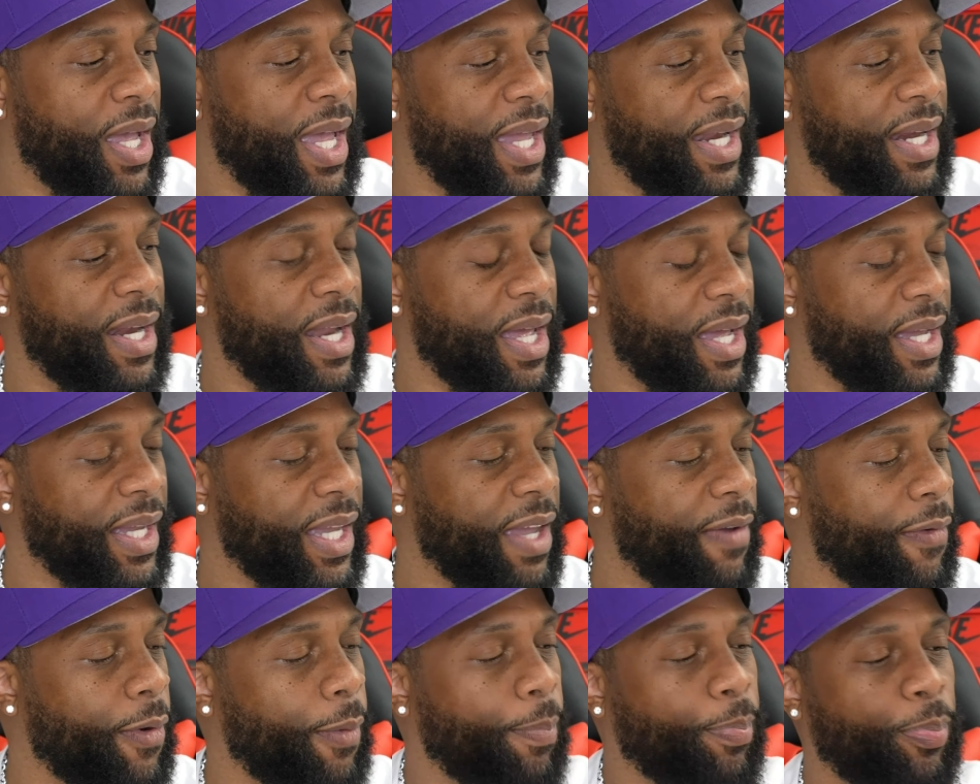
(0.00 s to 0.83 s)
ahead and uh,
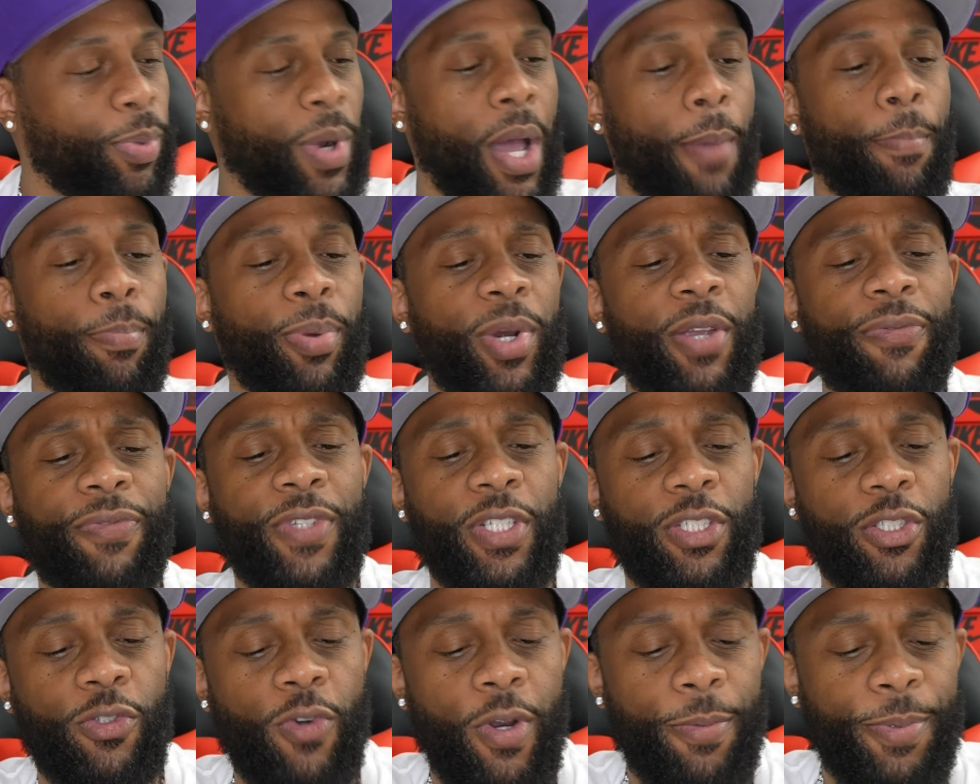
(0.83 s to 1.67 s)
give a, a, brief
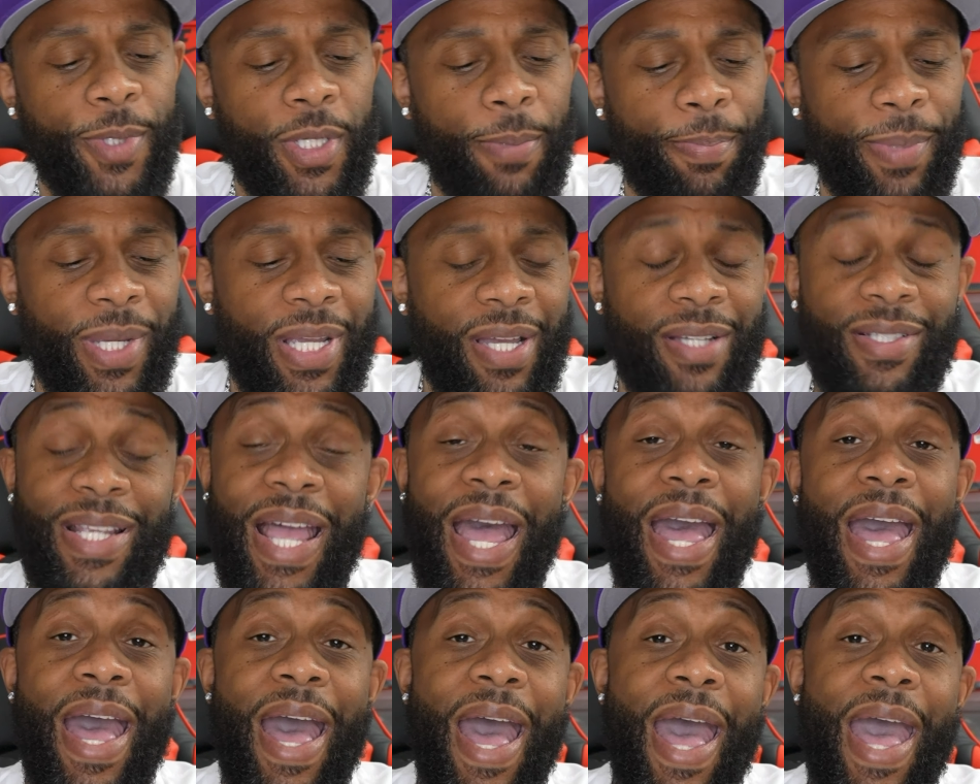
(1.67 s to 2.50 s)
description because
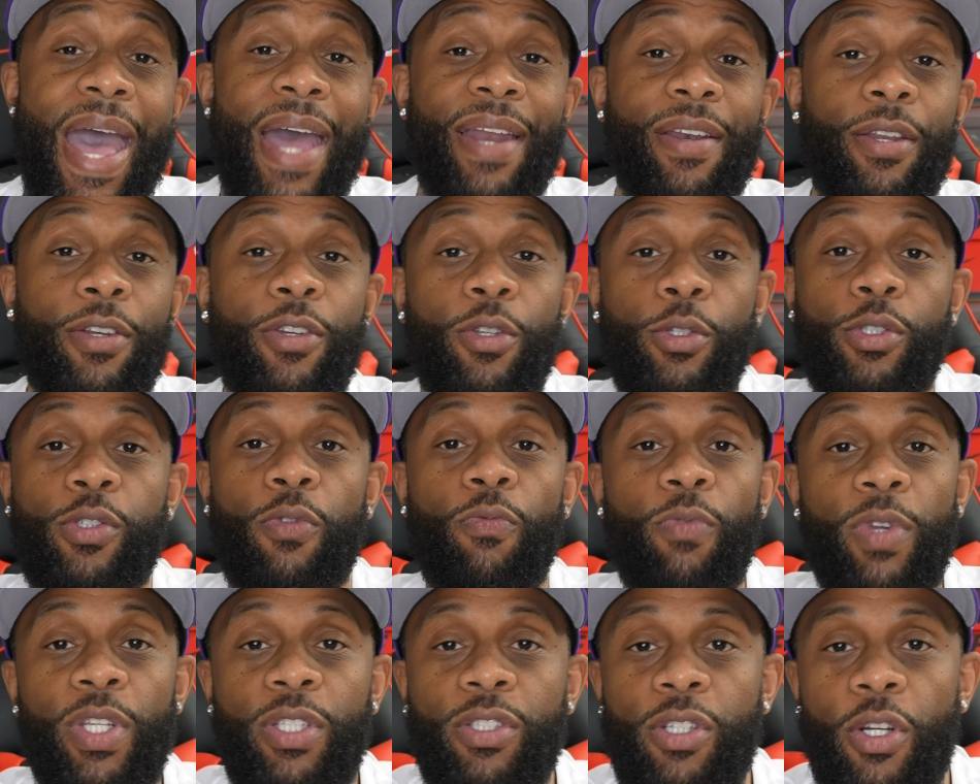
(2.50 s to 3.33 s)
I, I, had to do some
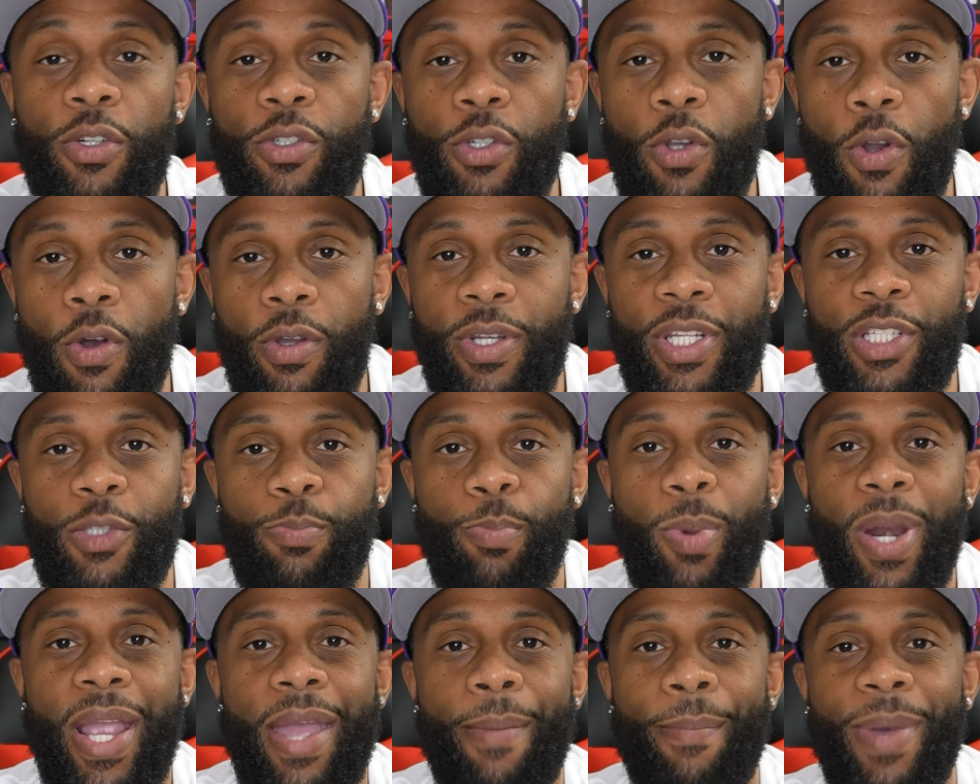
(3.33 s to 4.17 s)
research on this
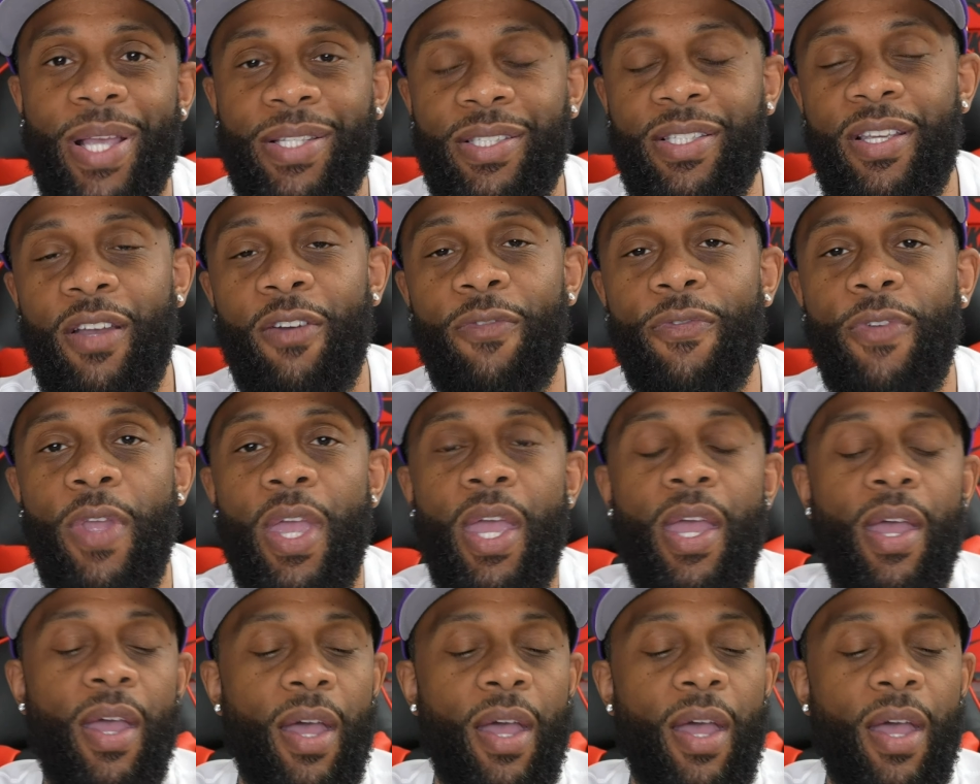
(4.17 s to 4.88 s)
brand myself.